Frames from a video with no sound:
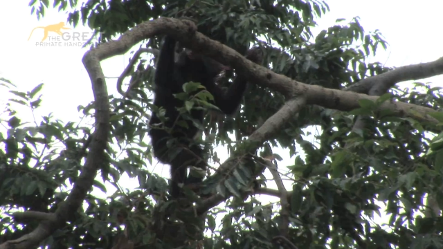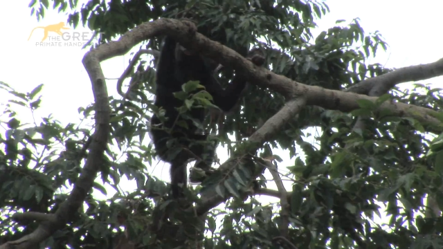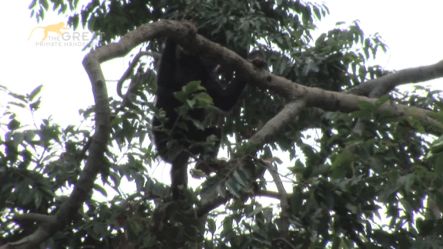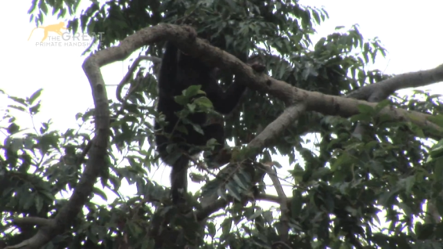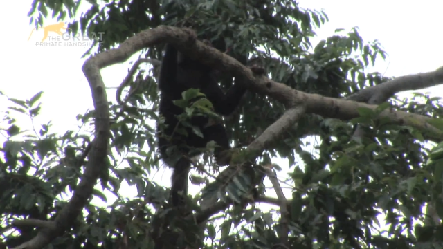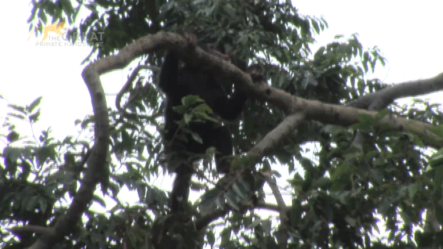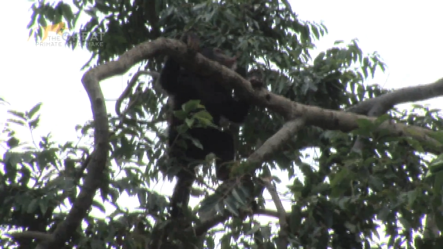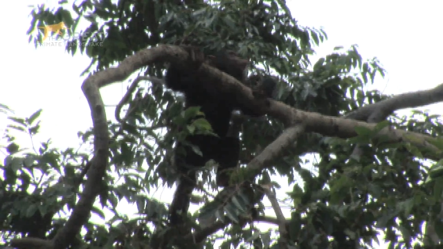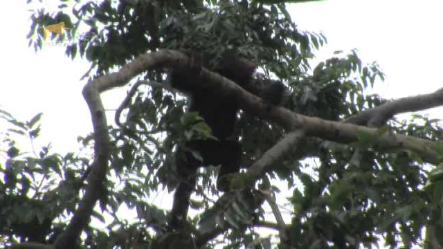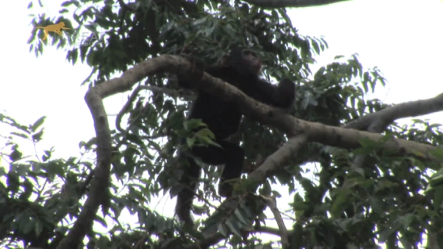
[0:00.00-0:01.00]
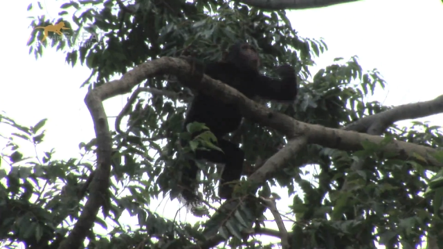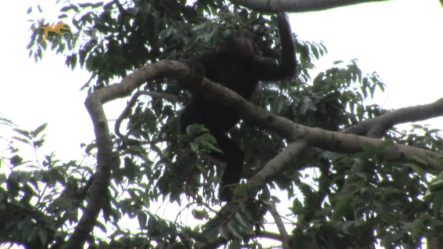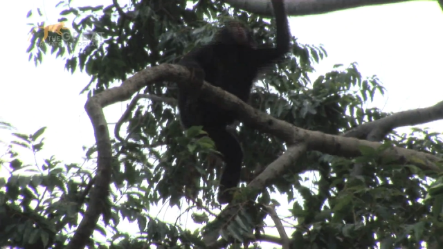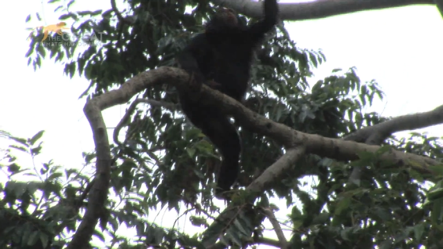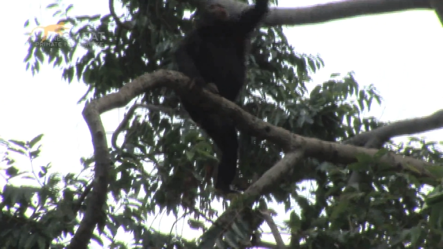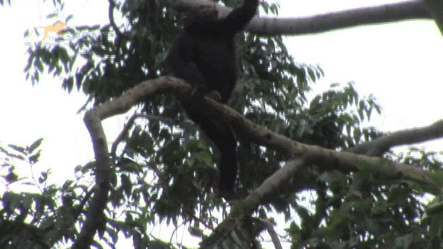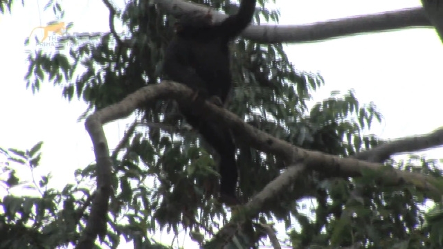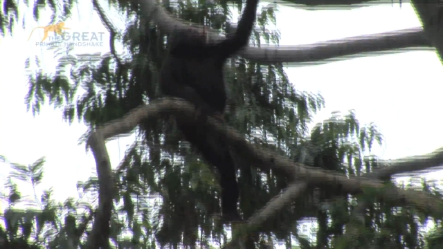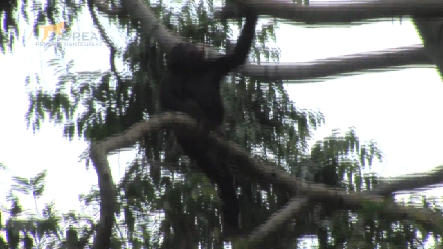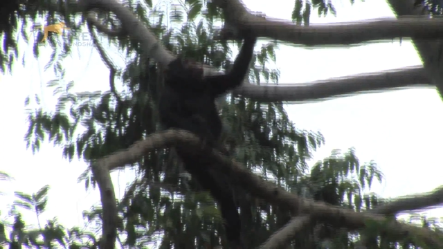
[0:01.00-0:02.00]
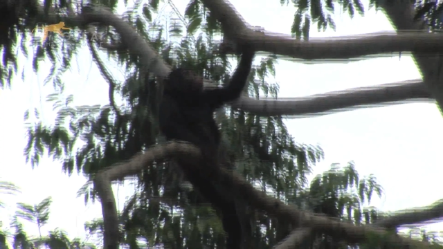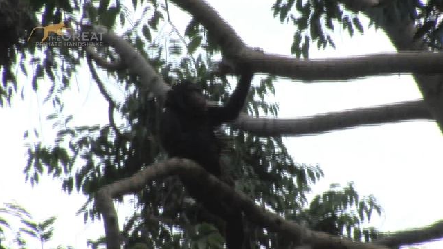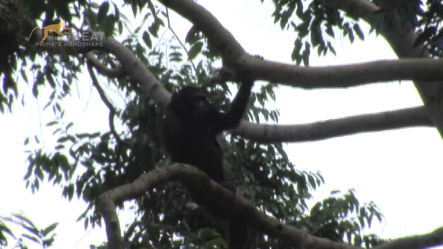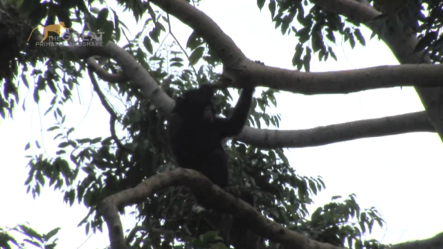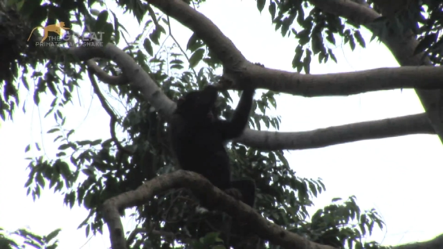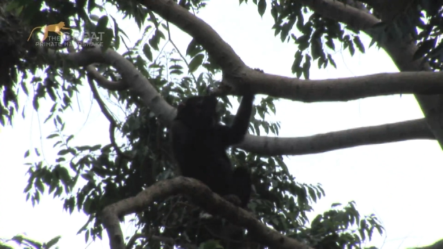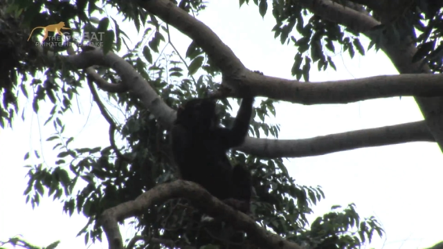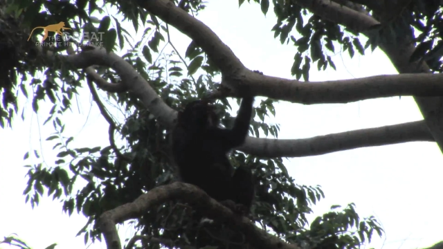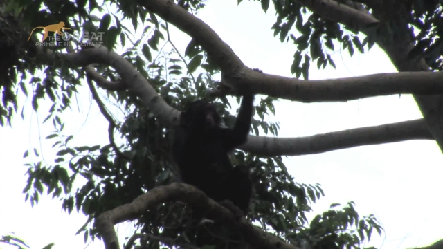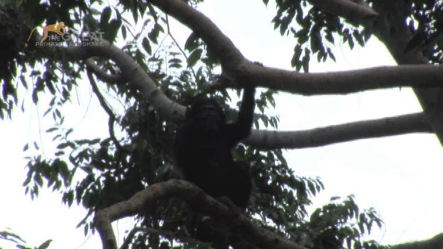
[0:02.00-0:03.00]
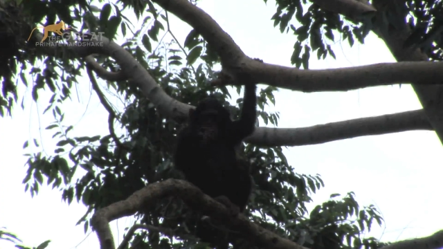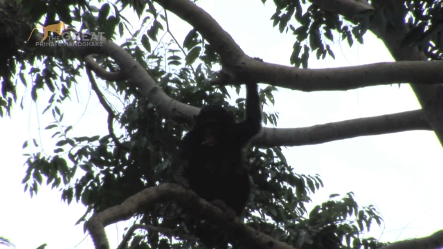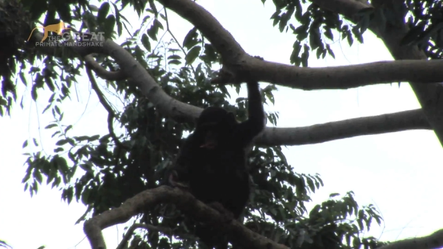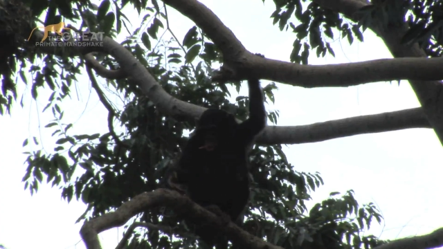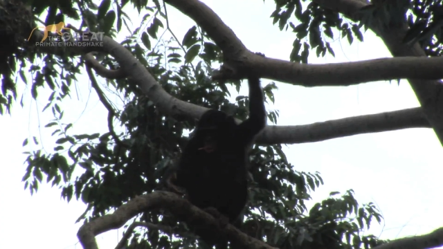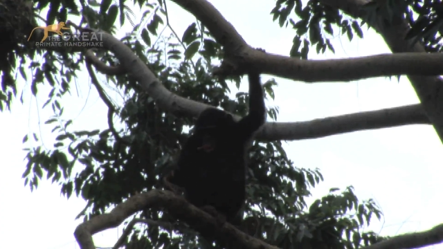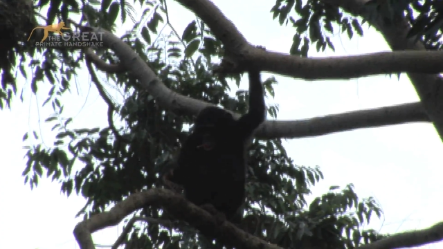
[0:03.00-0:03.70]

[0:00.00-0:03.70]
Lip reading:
No face is visible, so there are no lips to read.